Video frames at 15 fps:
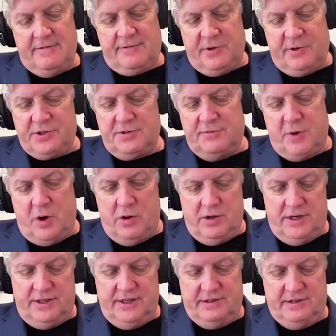first of
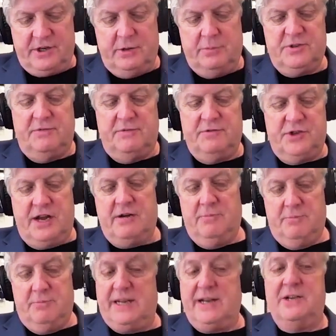all, in terms of general,
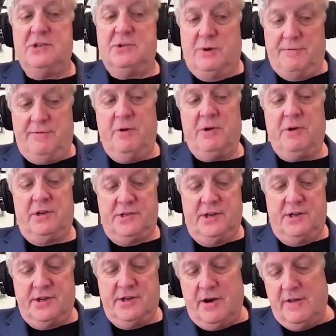because we focus
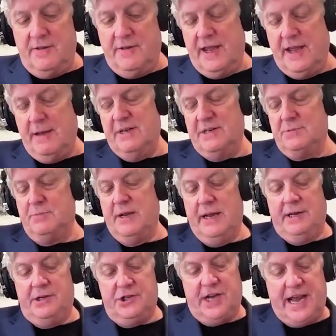on the
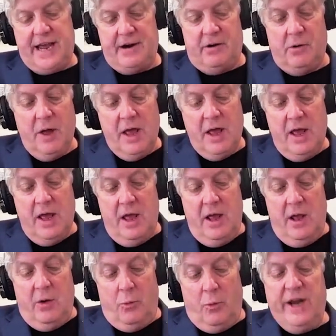MSP channel,
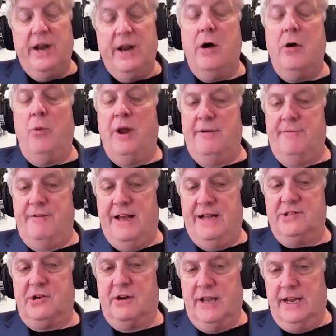we know when
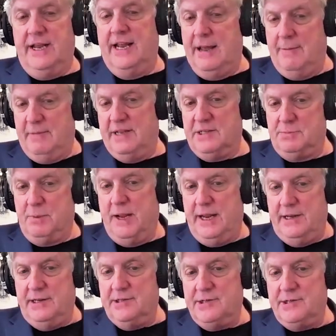events are hitting
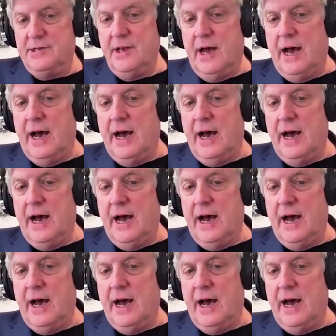MSPs,